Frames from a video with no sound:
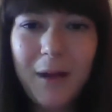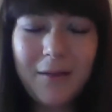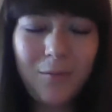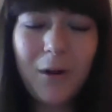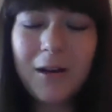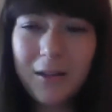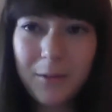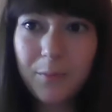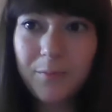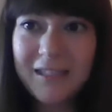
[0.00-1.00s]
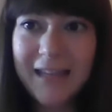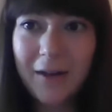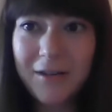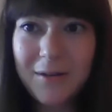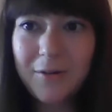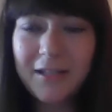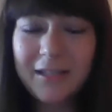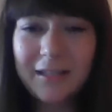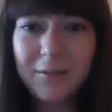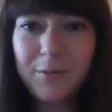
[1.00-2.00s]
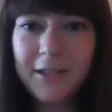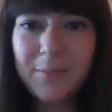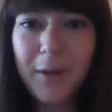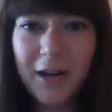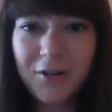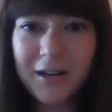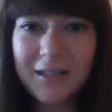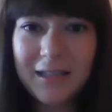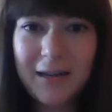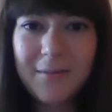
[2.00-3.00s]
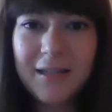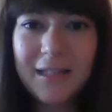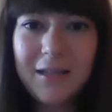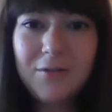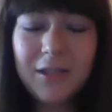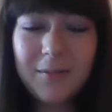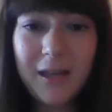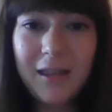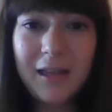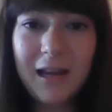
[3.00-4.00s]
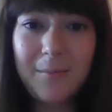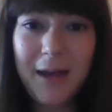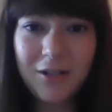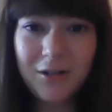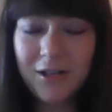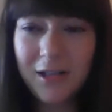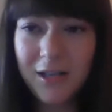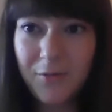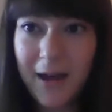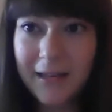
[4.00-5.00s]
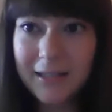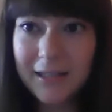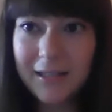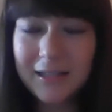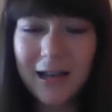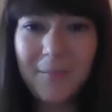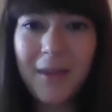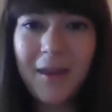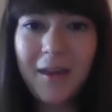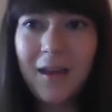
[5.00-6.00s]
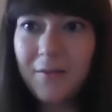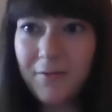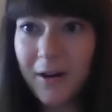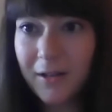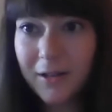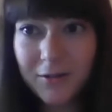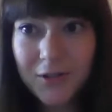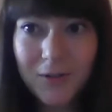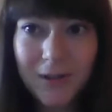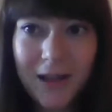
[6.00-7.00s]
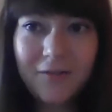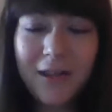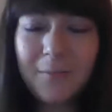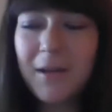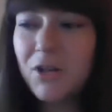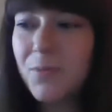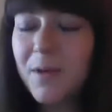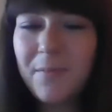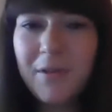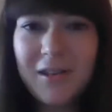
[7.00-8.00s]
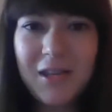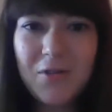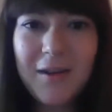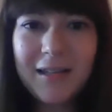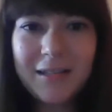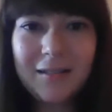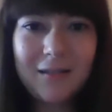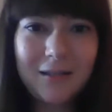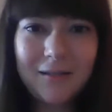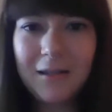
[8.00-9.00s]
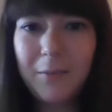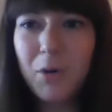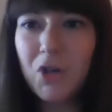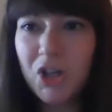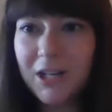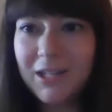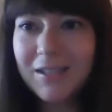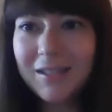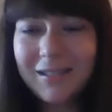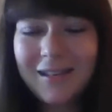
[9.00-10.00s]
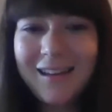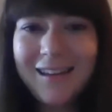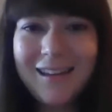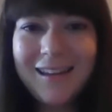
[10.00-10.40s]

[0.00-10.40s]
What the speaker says: by one of the Saudi princes, Prince Badr, his name is. He used to be the ambassador to the U.S., and he's very close to a lot of like major people in the U.S., like the Bushes and